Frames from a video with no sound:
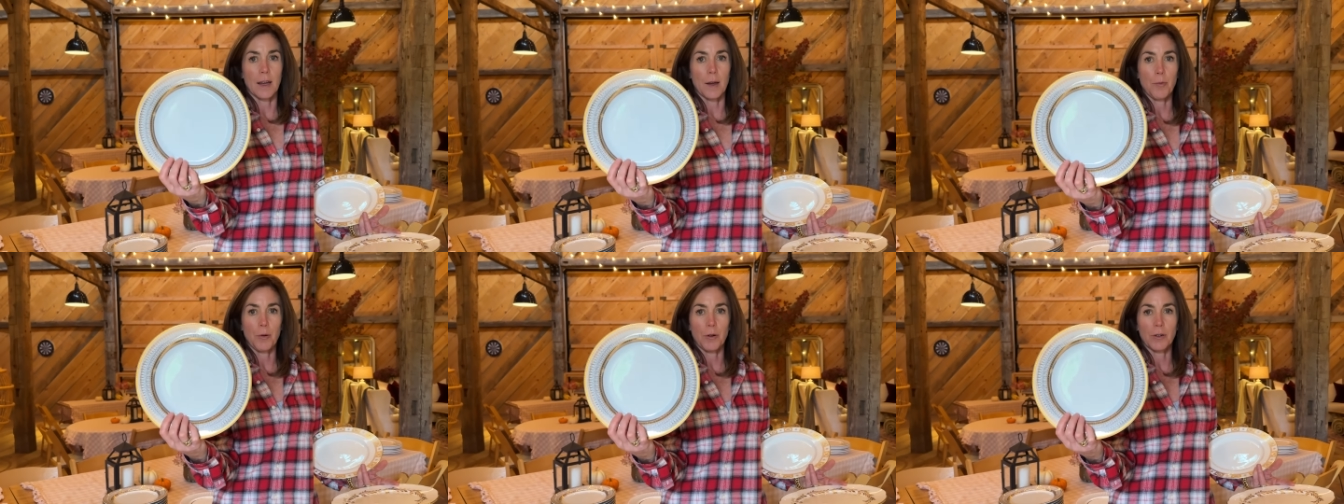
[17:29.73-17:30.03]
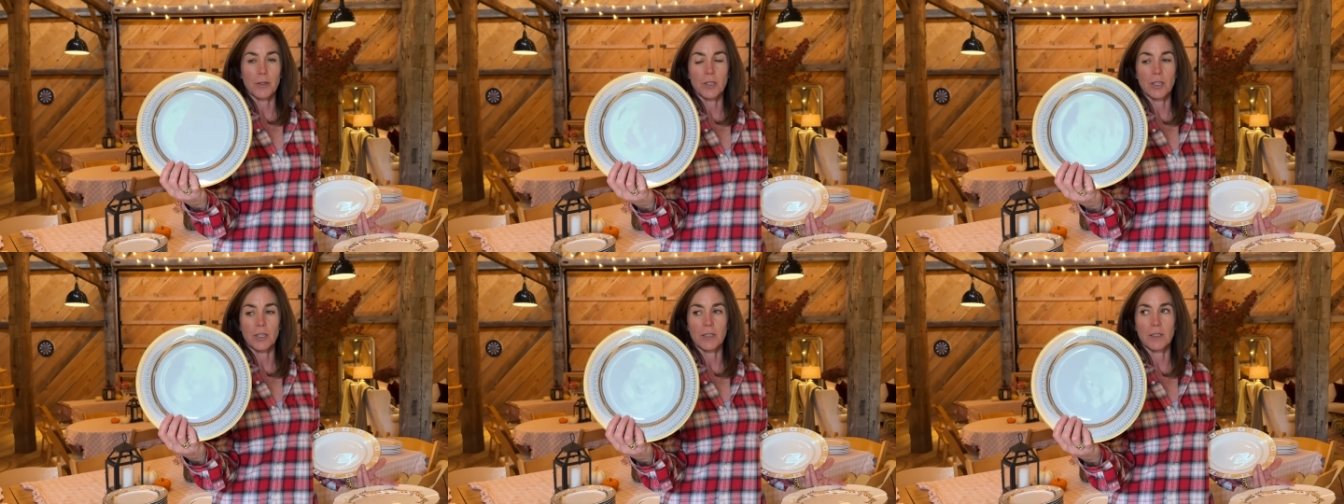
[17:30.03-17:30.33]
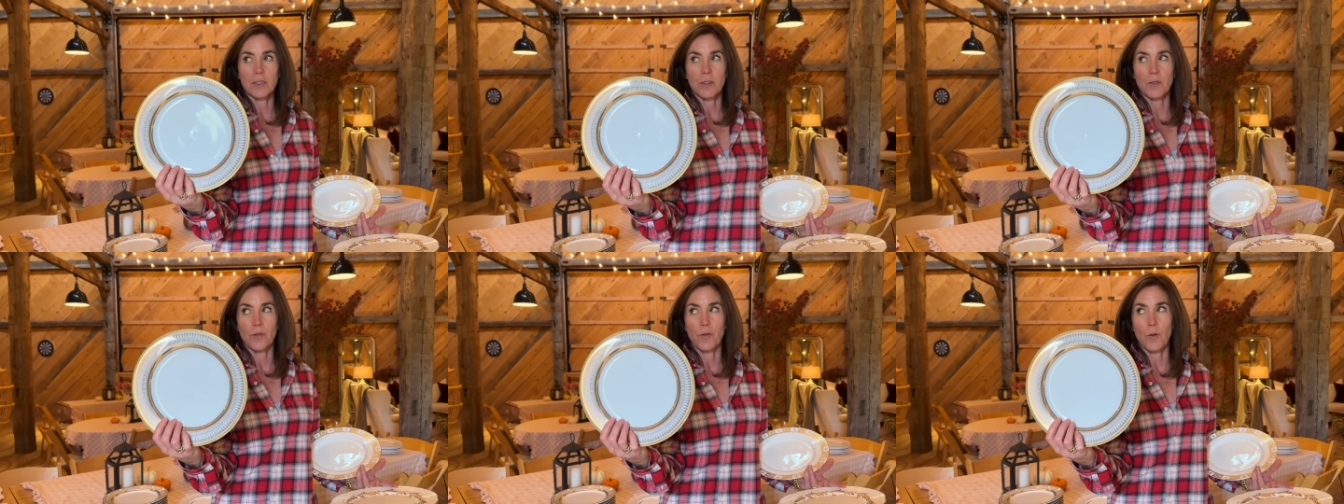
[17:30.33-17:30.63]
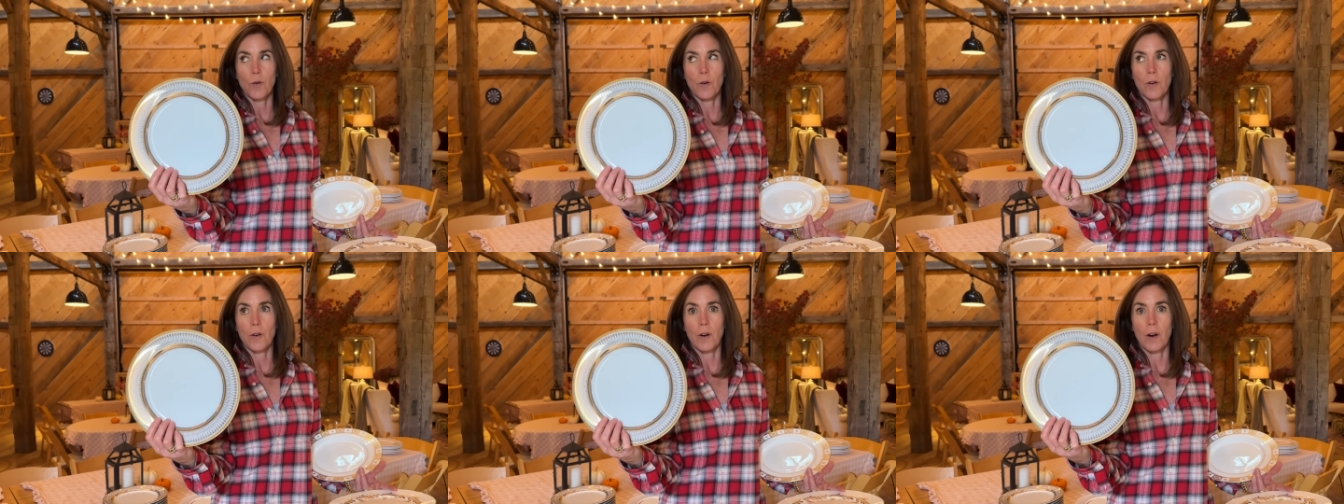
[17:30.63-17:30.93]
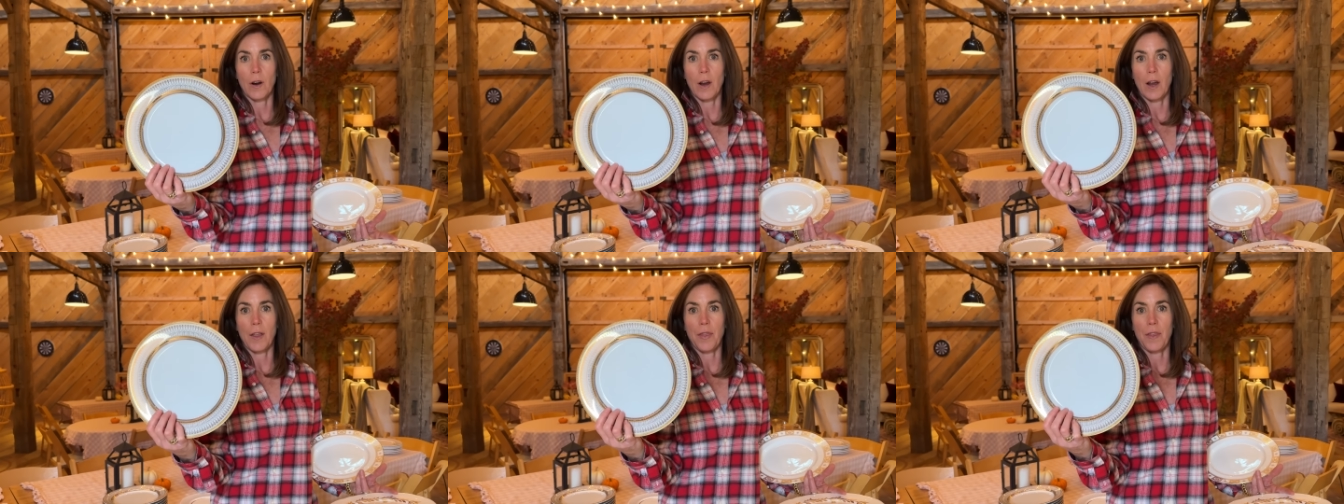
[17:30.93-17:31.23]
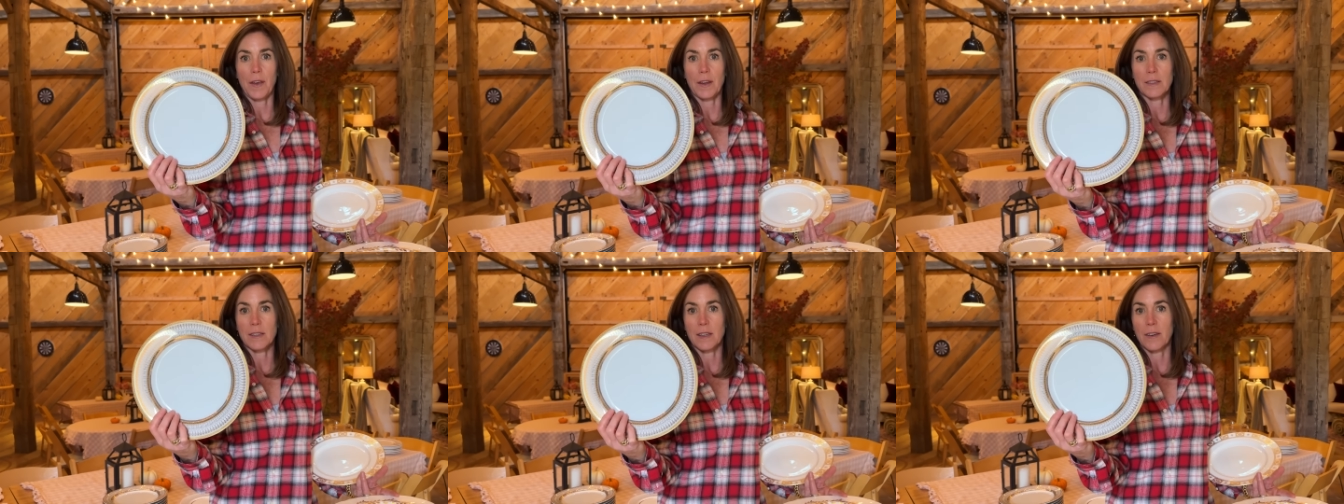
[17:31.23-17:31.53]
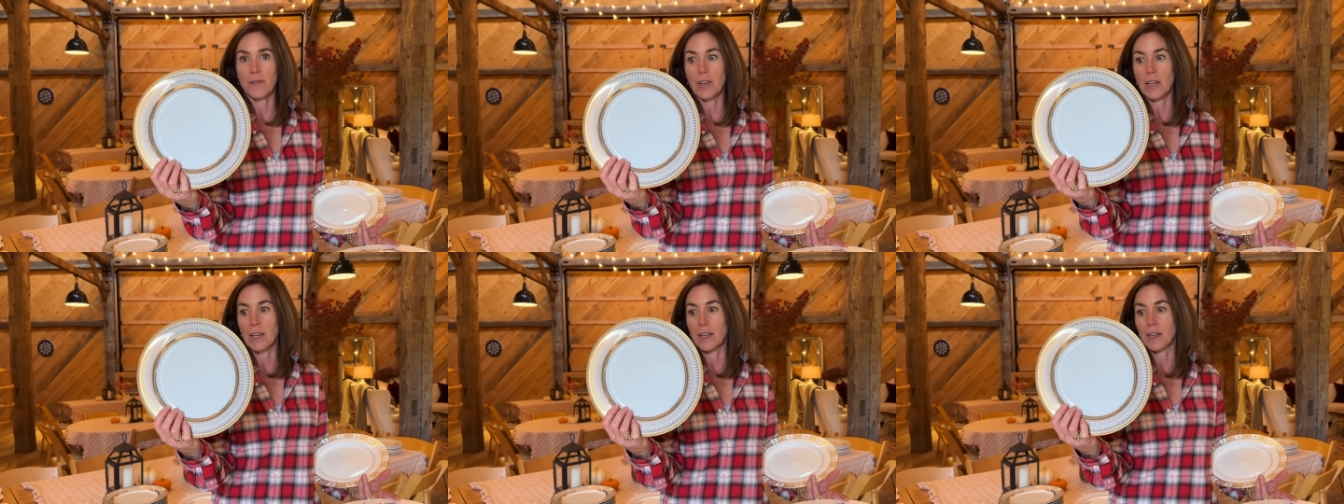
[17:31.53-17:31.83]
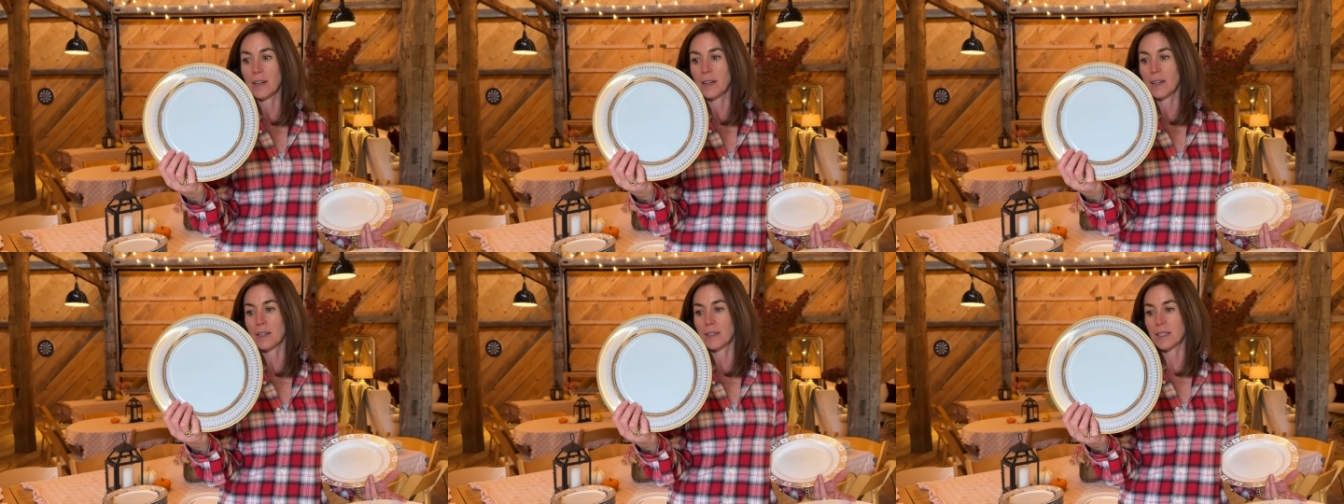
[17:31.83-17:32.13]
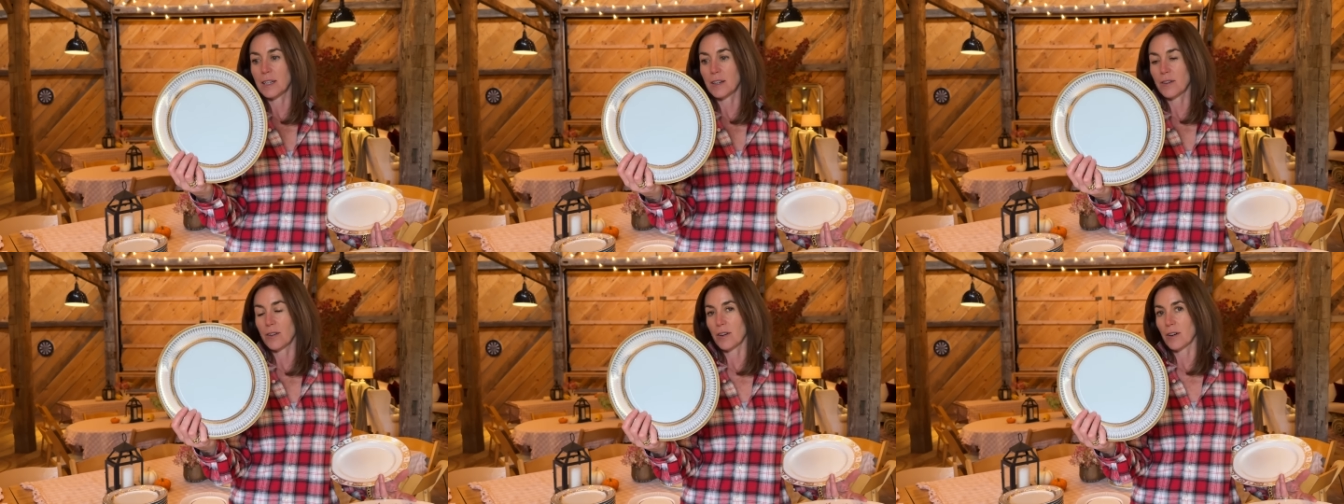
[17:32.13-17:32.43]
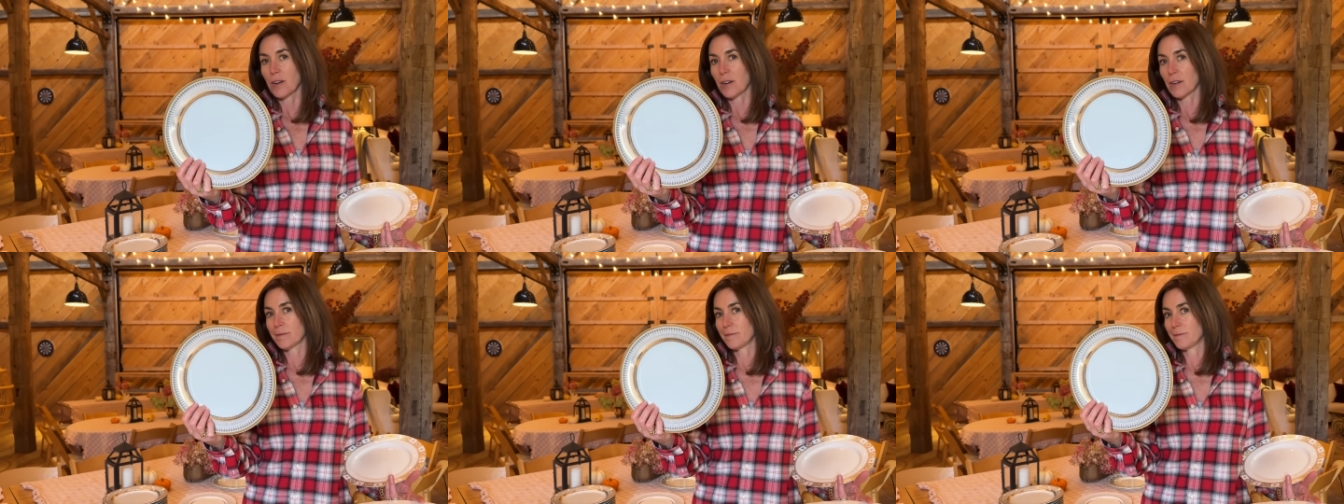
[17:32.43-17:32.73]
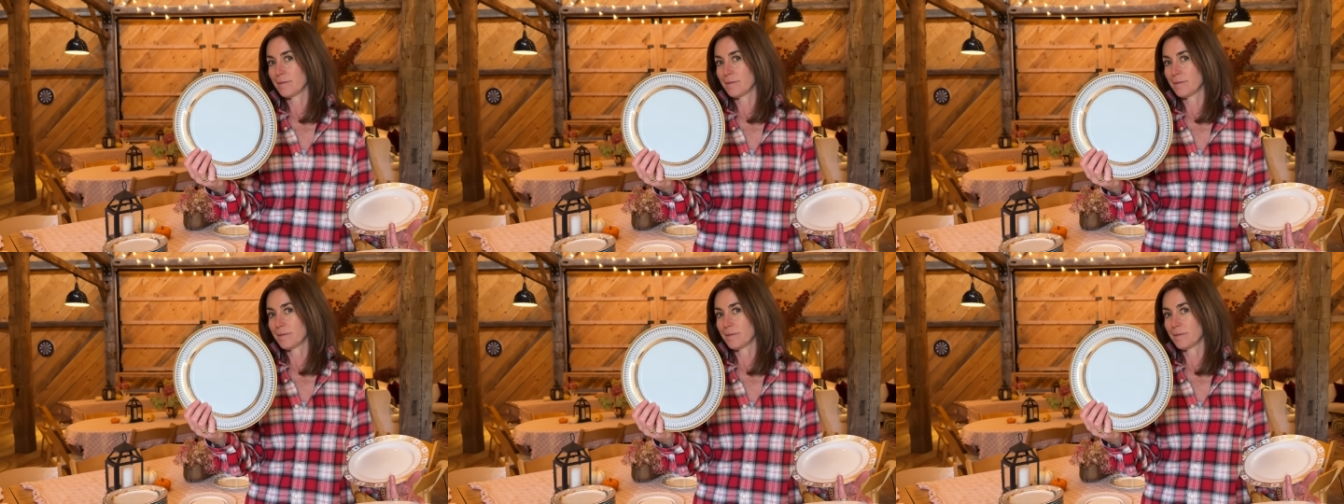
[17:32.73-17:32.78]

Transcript: I purchased for a Thanksgiving dinner